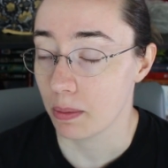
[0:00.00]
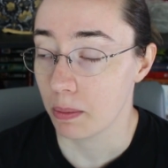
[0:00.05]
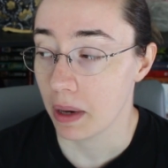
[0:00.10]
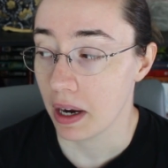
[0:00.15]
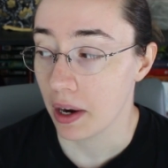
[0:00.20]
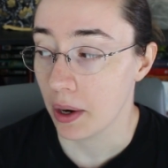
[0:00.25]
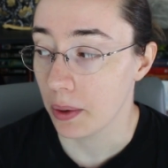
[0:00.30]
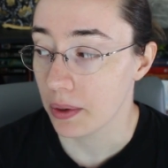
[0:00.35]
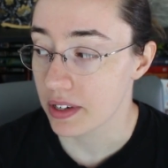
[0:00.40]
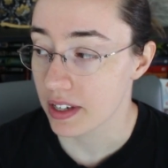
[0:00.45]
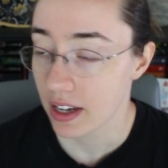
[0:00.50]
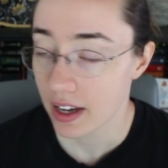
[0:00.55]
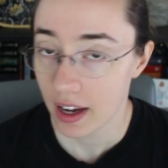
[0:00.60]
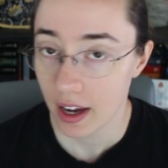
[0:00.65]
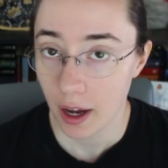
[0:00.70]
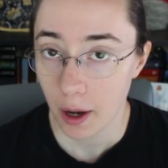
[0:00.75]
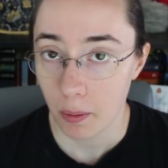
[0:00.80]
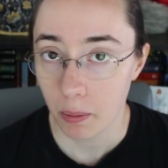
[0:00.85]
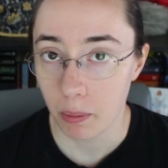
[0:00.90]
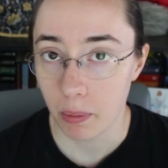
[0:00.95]
about,
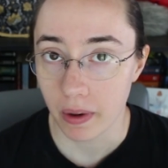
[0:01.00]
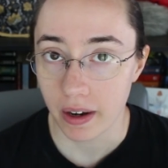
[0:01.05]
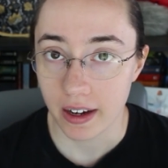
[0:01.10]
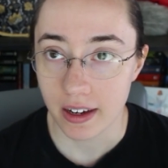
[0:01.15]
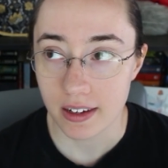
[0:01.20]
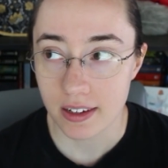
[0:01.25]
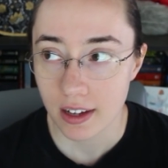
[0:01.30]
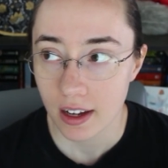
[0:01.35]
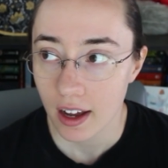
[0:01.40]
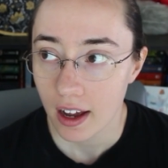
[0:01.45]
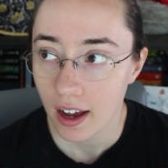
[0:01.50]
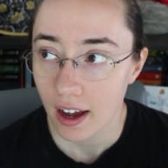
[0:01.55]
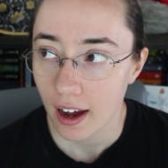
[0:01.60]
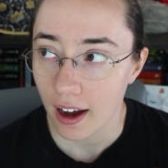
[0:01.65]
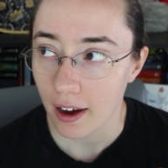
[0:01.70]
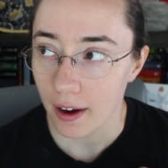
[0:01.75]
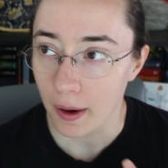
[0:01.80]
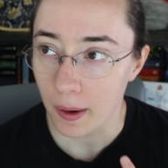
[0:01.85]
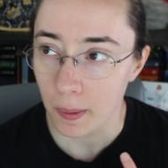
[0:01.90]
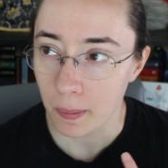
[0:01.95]
but
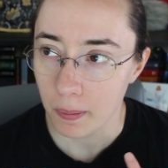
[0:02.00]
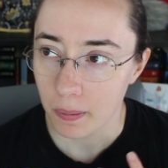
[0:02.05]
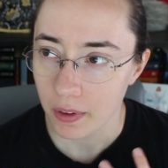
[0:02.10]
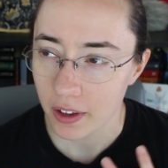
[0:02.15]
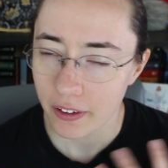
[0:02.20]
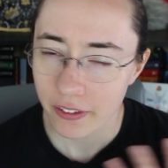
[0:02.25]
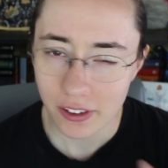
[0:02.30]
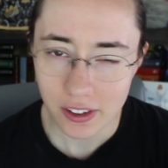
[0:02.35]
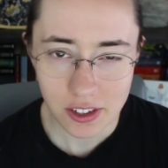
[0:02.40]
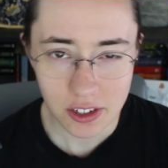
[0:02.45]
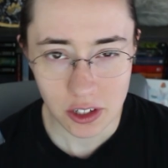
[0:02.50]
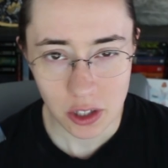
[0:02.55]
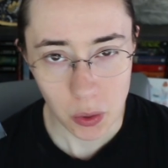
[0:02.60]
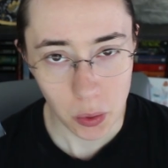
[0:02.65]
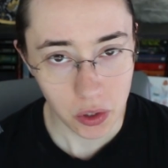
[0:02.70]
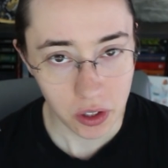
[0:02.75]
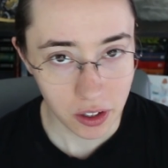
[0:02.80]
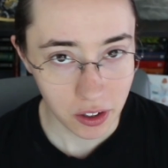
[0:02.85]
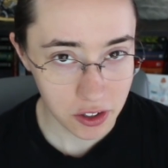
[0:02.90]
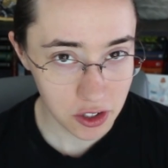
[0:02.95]
um, the first
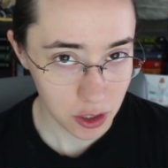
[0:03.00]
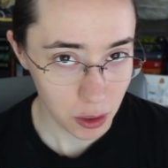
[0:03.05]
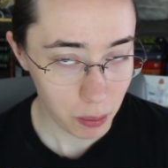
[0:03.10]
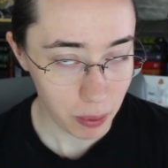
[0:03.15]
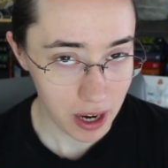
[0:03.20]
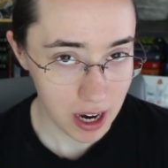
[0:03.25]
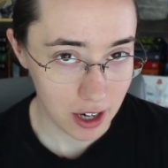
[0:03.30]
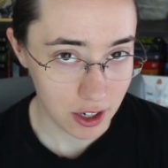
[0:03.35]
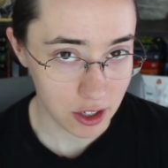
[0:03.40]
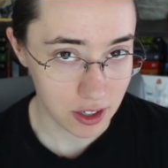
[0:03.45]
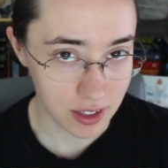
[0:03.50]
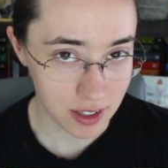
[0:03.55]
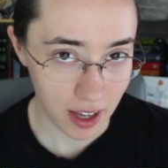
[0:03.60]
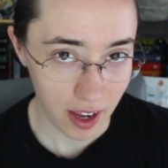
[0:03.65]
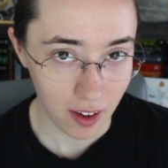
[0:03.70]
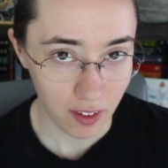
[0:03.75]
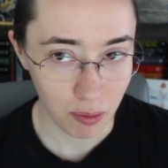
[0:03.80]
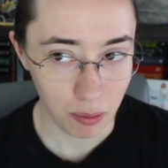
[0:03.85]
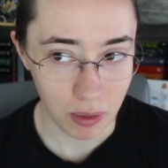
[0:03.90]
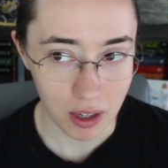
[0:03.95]
200 or so pages
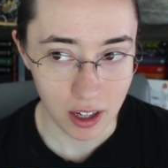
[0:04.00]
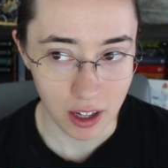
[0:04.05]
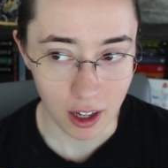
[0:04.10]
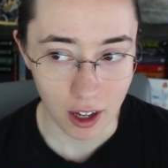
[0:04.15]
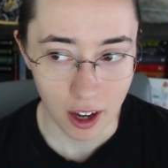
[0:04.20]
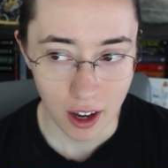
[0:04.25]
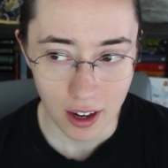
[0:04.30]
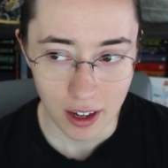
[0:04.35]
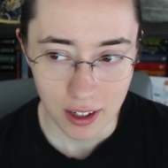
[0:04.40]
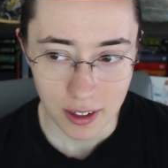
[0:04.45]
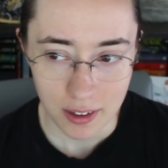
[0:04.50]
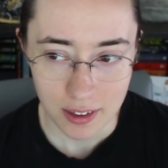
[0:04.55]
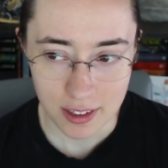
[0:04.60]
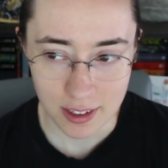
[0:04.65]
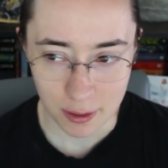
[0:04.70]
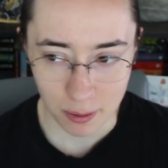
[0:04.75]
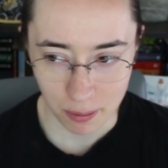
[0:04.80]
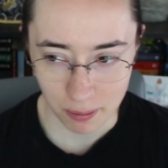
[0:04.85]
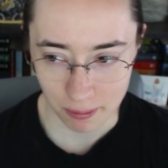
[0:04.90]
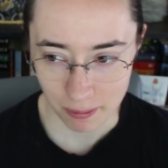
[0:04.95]
gave me
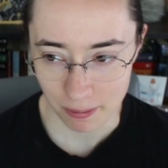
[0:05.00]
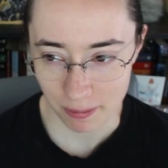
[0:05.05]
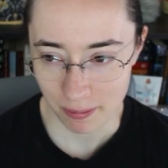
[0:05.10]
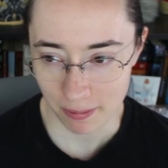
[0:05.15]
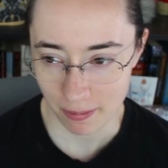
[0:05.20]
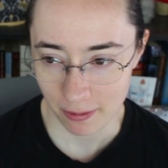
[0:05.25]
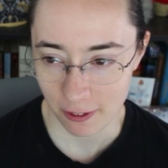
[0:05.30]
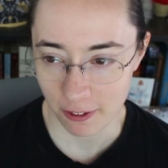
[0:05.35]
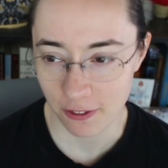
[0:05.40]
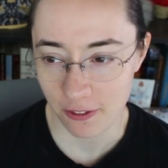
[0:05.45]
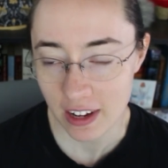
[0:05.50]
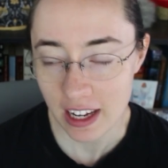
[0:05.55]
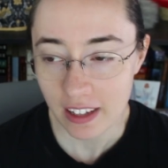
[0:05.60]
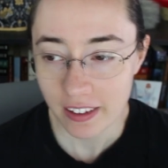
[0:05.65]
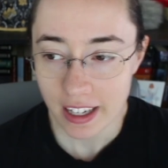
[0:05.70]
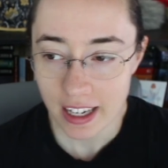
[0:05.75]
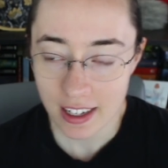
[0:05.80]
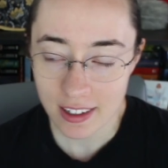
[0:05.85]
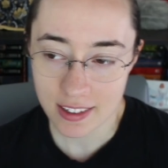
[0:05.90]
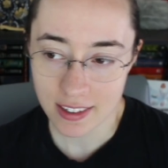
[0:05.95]
some
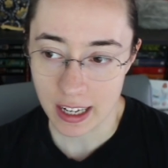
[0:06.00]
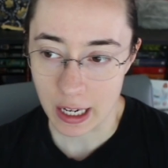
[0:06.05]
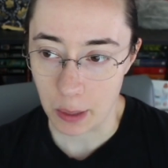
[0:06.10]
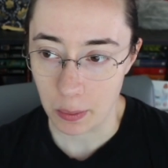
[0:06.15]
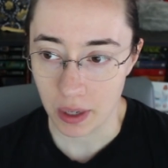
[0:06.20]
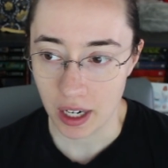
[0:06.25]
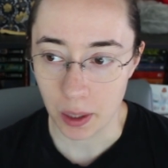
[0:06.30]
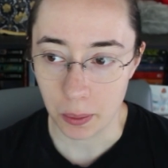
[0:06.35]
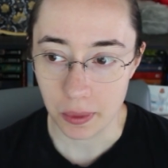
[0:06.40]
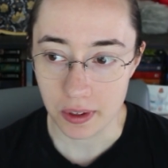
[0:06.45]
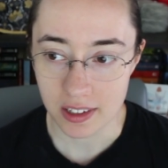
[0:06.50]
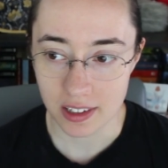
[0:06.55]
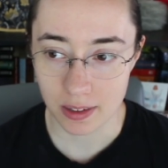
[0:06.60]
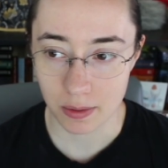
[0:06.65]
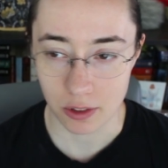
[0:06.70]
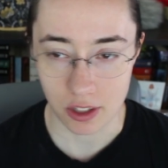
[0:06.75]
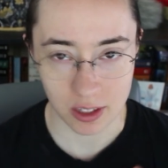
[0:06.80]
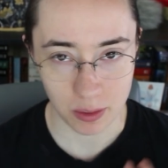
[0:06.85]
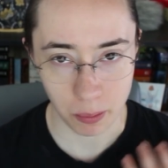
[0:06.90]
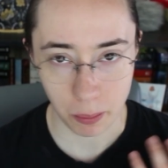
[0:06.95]
feelings like when I was
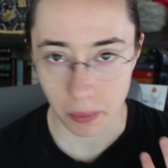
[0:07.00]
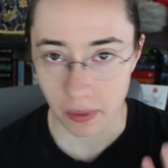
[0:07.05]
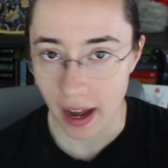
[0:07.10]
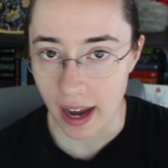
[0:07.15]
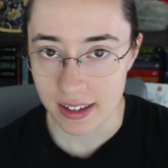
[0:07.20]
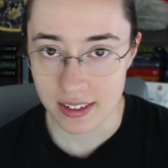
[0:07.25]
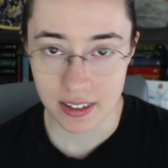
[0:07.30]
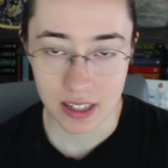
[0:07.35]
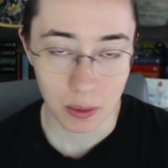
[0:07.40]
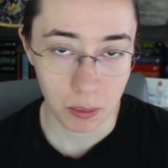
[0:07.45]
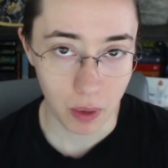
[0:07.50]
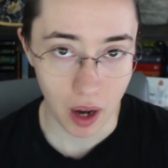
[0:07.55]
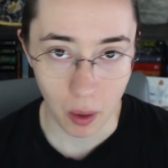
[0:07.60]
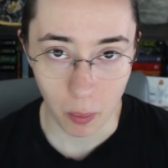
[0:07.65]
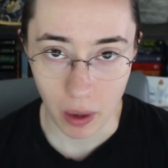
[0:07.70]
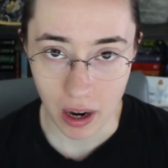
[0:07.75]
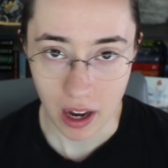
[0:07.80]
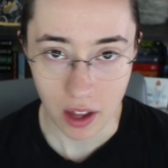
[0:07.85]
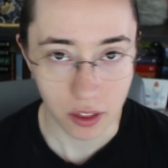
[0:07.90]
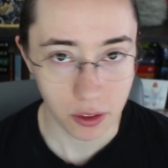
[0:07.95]
just blasting my
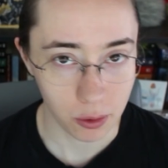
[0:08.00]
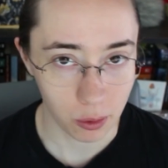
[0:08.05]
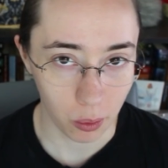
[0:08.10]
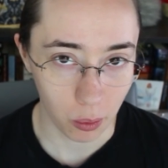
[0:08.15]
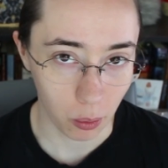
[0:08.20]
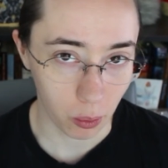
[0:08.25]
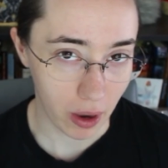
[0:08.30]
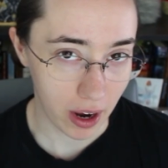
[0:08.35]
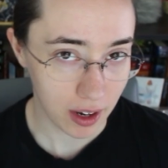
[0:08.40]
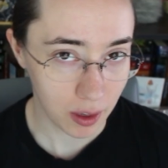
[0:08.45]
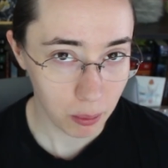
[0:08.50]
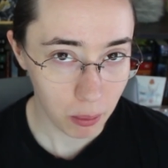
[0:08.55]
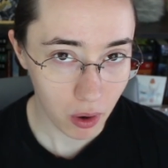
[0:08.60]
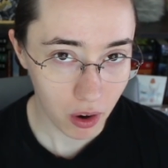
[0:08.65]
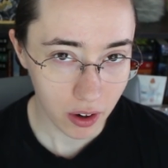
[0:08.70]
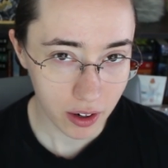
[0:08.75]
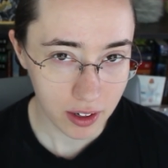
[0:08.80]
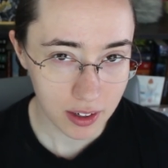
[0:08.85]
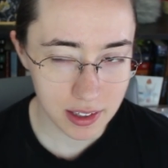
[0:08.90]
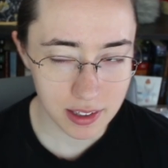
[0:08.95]
way through Red
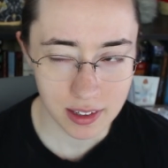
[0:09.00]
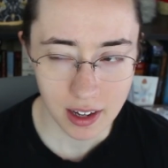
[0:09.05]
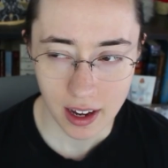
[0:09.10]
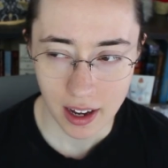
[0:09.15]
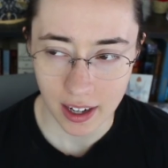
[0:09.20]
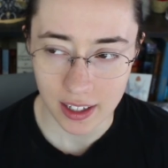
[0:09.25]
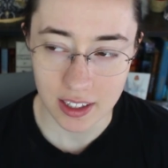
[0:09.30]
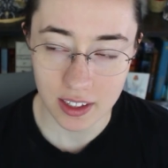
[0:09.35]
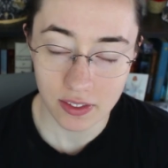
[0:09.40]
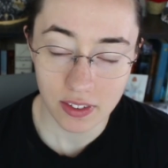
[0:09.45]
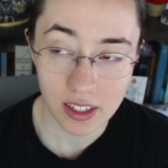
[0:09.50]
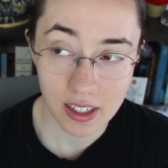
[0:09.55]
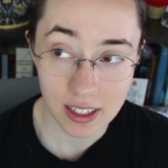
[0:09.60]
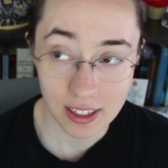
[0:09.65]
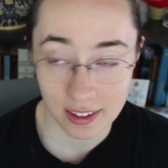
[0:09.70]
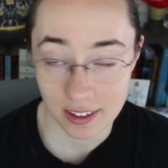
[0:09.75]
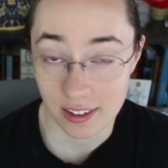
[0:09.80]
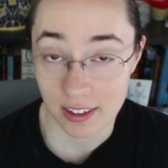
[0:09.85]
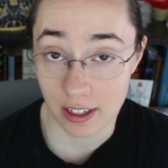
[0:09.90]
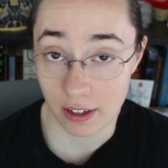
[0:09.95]
Mars. It's a very
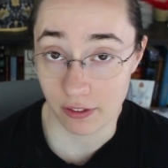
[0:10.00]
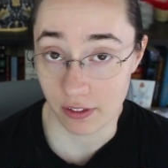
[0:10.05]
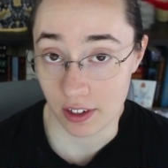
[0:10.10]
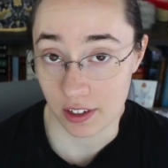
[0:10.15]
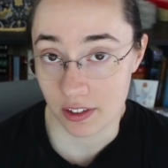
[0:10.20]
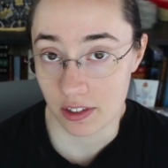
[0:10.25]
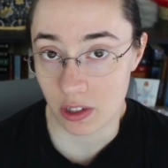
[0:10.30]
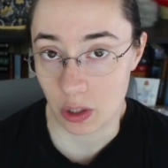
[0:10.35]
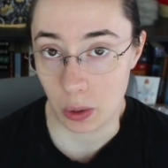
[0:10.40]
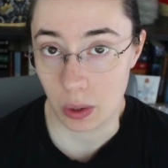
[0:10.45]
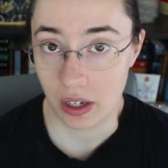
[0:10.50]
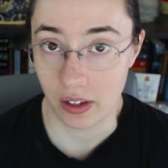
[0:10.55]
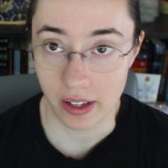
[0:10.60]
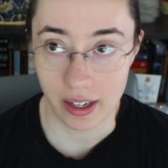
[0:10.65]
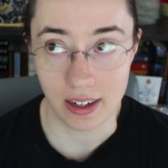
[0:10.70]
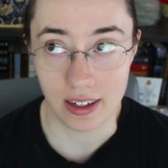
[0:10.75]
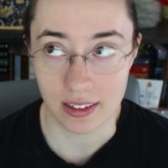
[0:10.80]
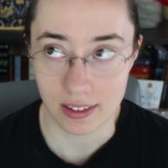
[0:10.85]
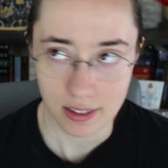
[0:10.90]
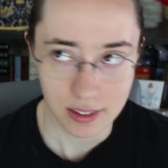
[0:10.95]
different story,
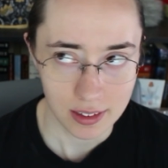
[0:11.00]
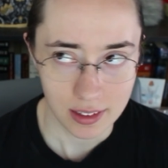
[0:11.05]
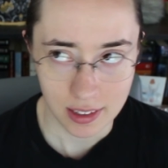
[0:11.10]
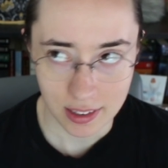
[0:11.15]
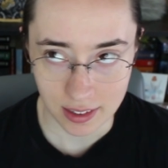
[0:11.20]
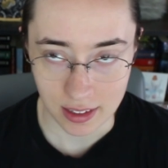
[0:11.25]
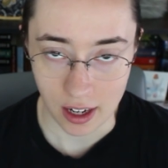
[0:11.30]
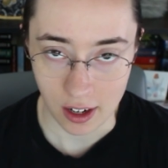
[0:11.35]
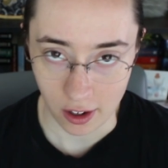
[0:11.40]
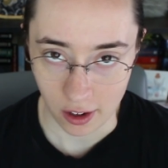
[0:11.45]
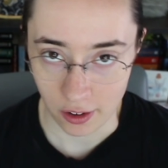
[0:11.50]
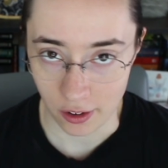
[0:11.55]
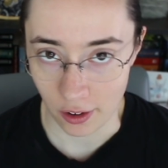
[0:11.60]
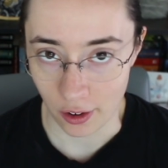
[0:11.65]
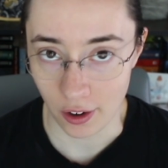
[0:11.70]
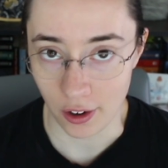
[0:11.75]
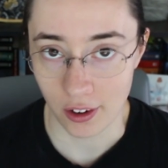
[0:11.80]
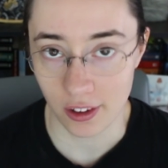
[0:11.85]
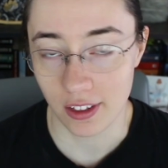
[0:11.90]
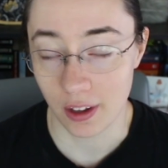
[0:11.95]
like it's set on
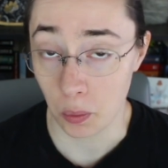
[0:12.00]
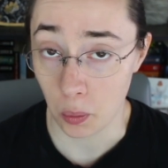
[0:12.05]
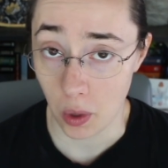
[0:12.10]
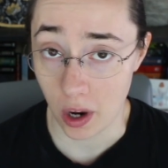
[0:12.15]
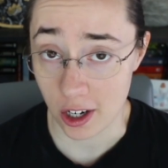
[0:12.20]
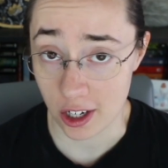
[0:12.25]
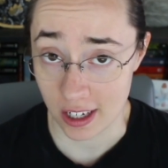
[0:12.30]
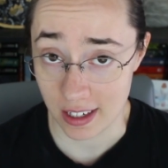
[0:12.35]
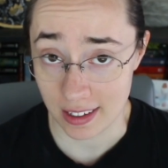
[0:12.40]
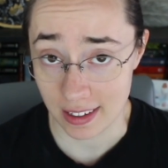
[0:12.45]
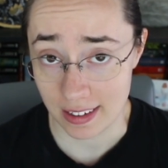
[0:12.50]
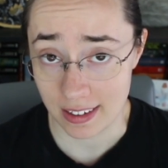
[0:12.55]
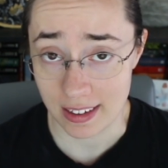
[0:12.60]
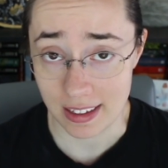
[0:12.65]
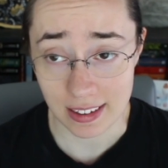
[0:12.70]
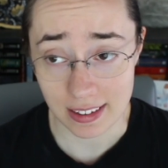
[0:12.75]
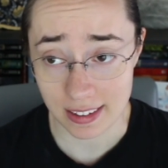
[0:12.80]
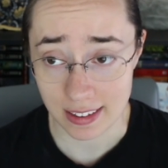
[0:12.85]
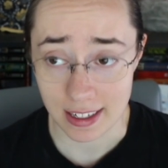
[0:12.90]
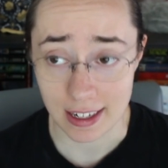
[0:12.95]
Earth in Washington
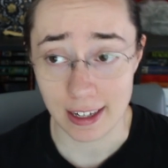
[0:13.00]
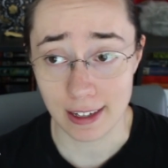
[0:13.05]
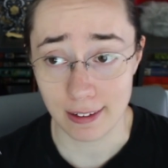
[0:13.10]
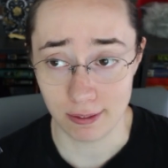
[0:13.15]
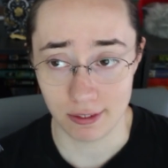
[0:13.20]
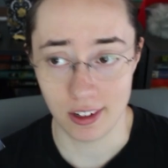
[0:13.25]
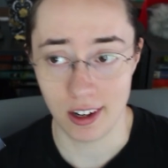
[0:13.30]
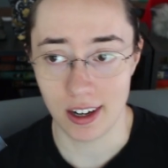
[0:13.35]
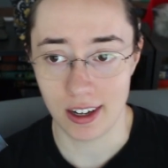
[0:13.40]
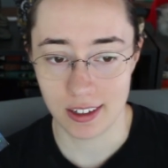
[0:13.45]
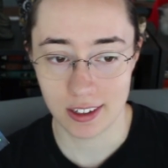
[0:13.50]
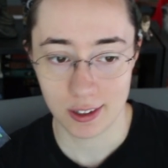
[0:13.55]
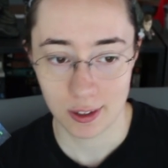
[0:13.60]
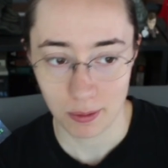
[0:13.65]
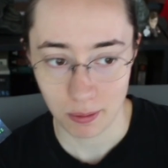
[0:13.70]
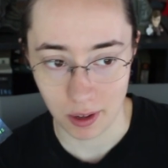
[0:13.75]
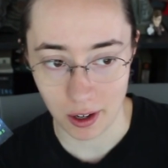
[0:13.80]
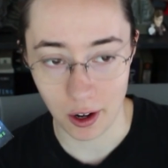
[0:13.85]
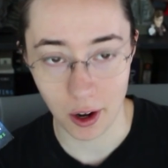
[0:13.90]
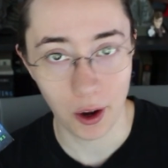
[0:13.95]
DC, not,
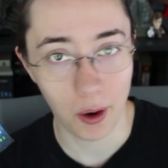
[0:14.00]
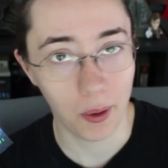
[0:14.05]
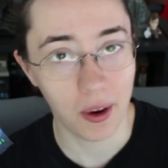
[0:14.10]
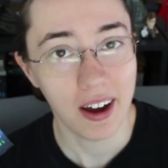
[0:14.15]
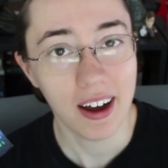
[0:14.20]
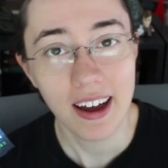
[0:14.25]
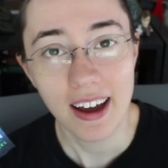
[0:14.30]
you know,